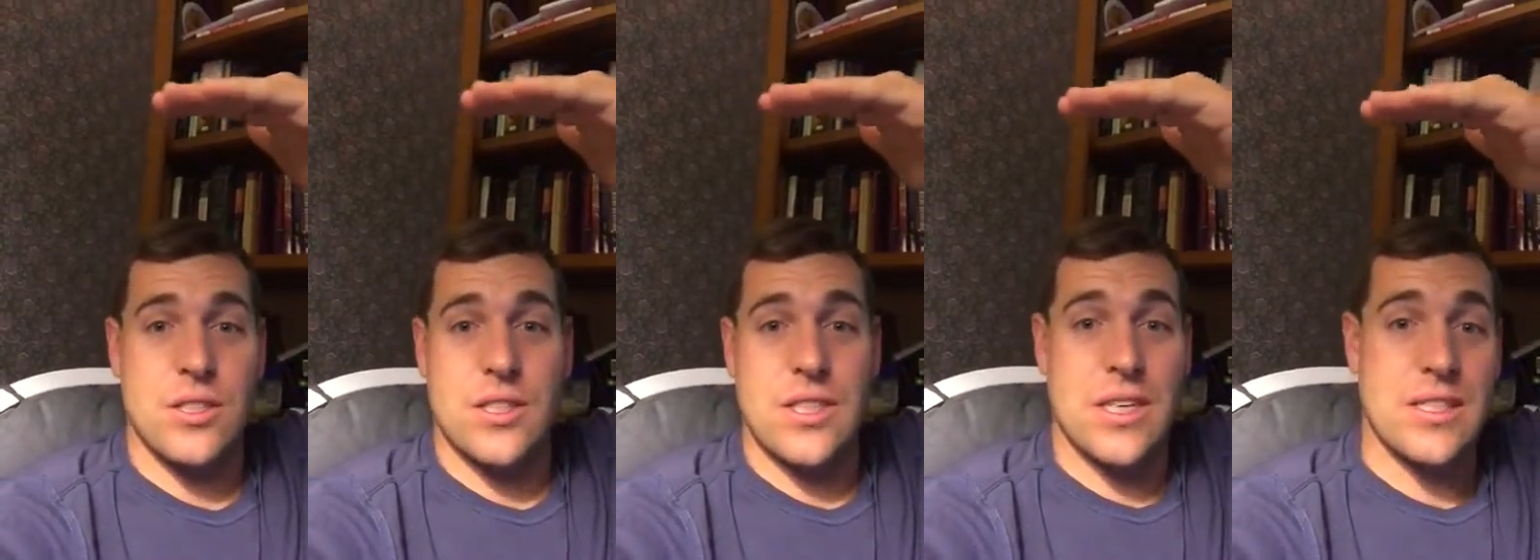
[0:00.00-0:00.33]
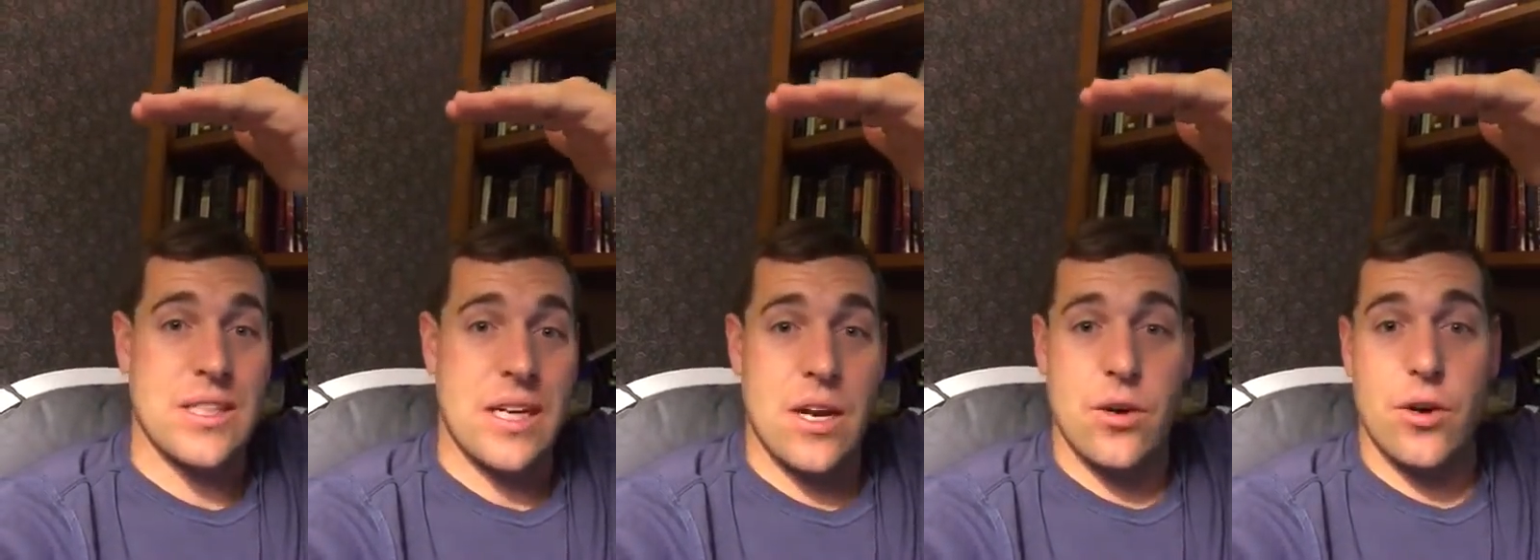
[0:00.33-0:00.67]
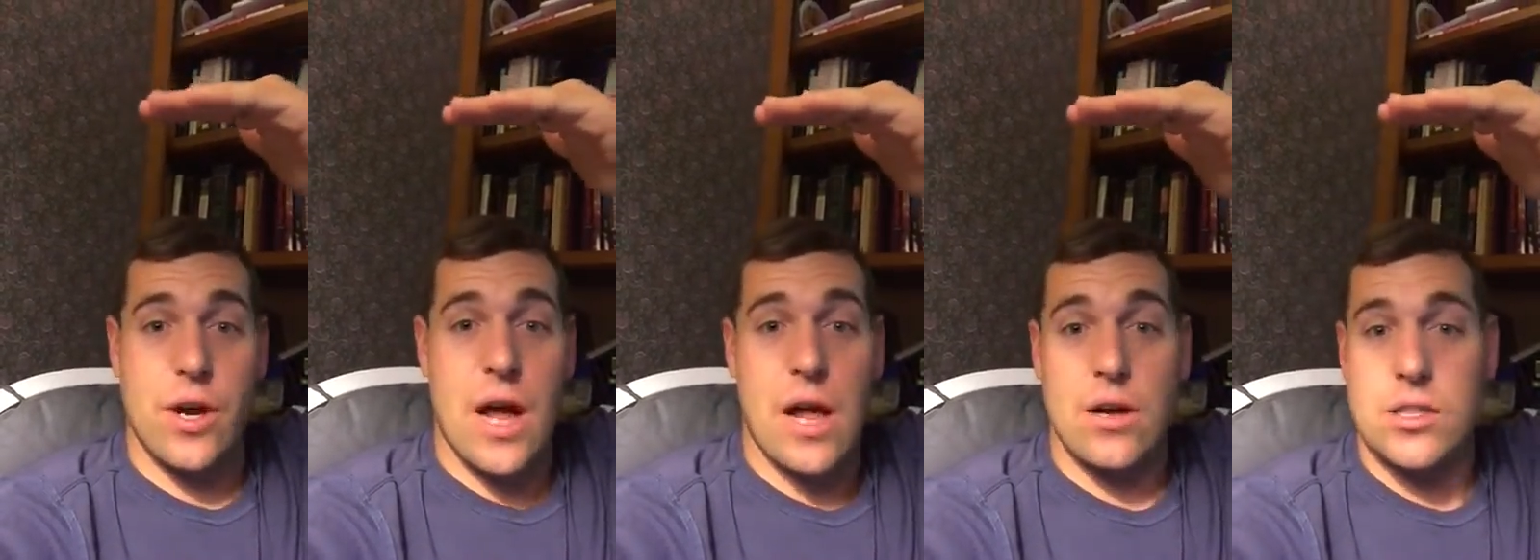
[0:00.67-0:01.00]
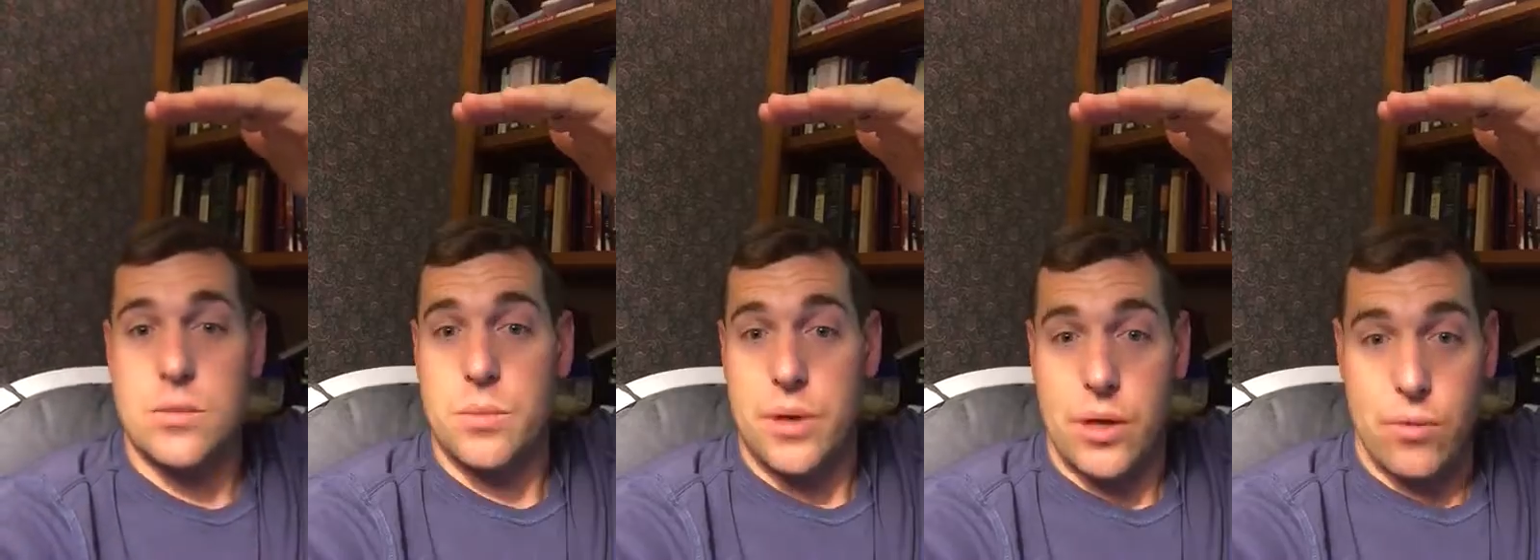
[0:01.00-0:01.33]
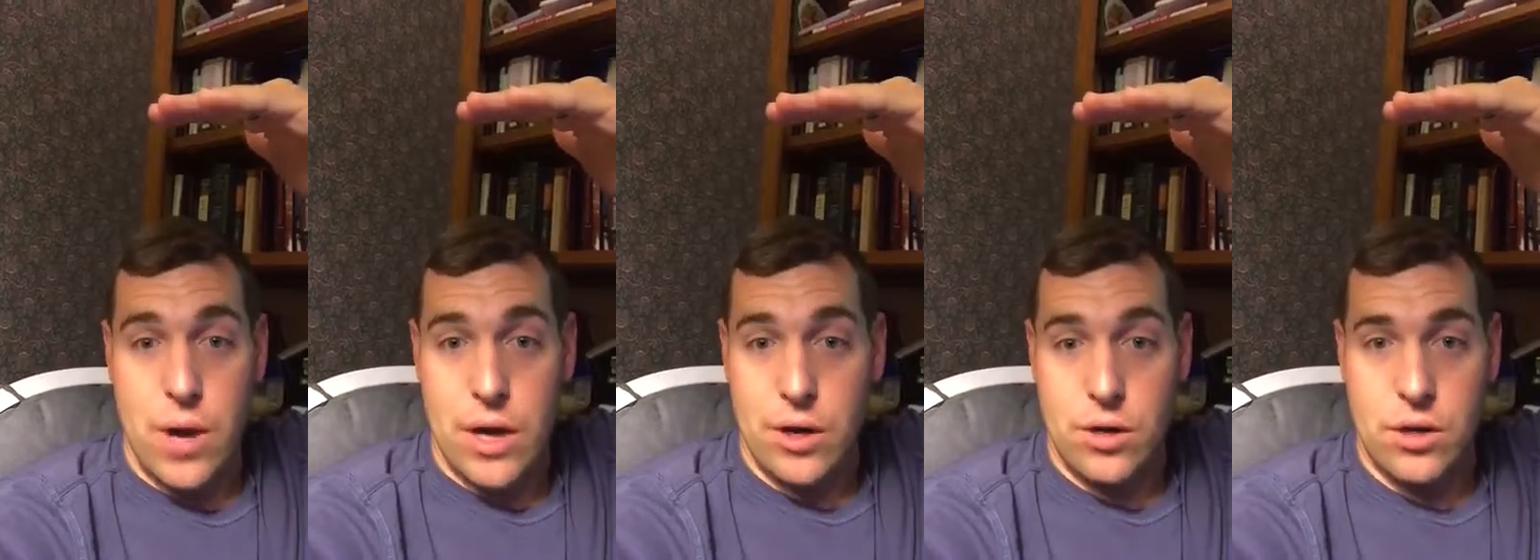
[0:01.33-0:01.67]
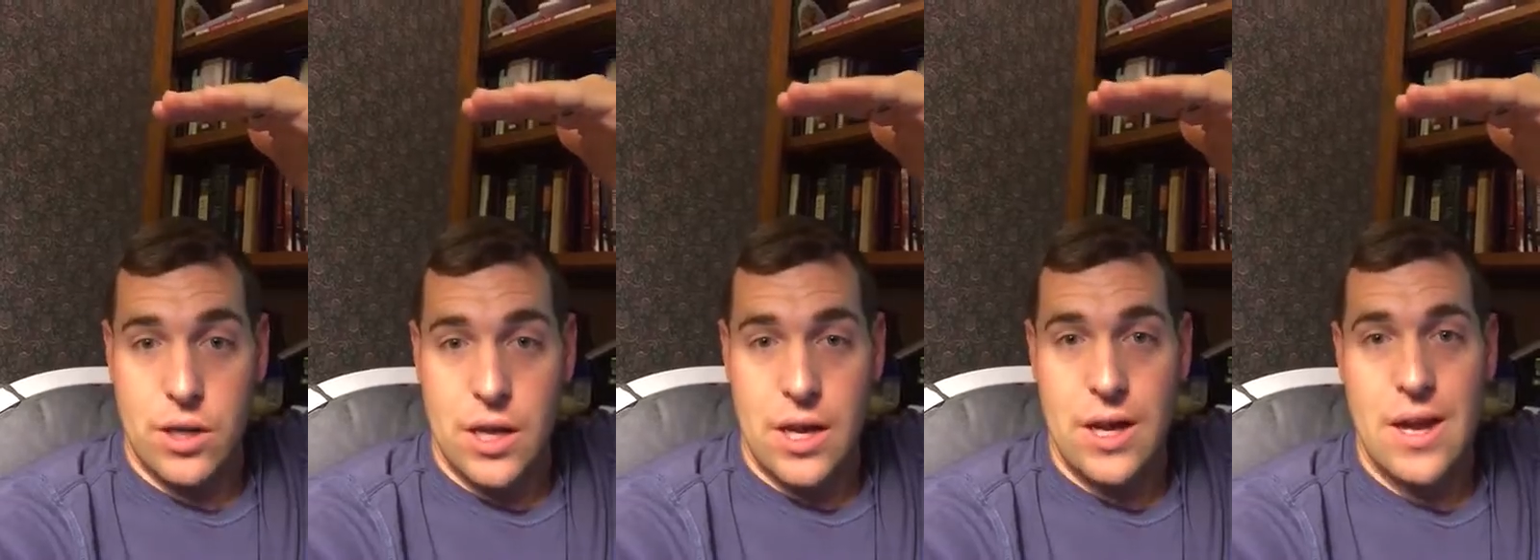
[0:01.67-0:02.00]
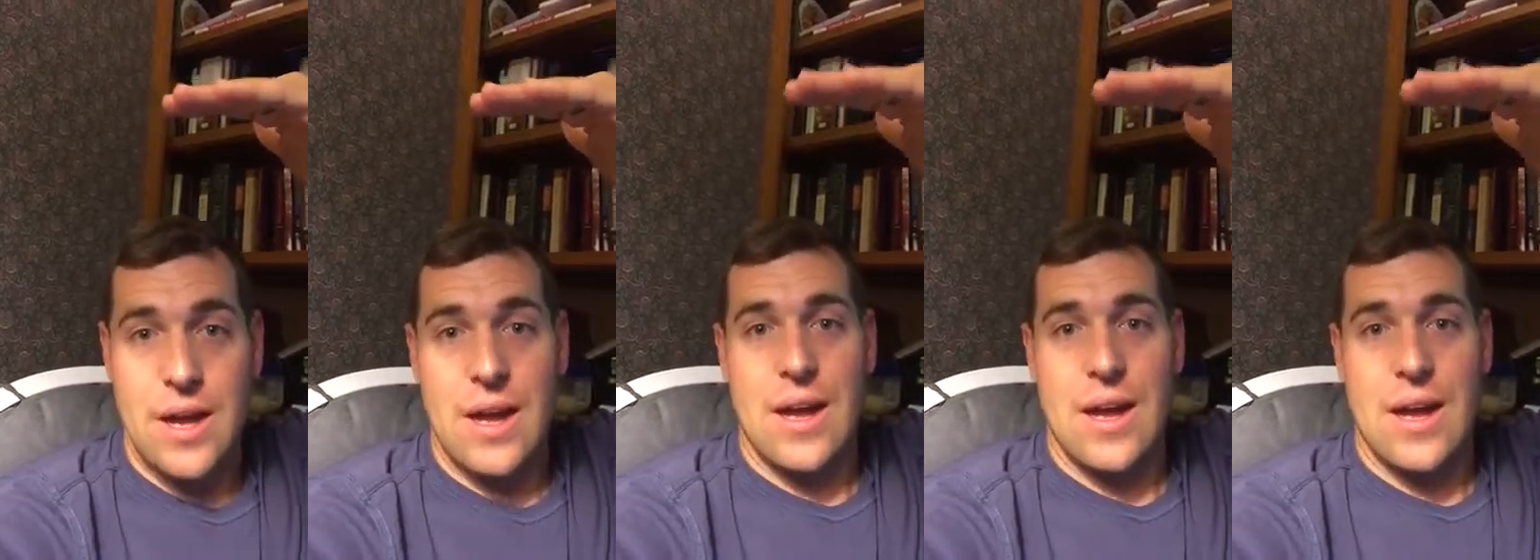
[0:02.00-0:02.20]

$1,600 pretty regularly.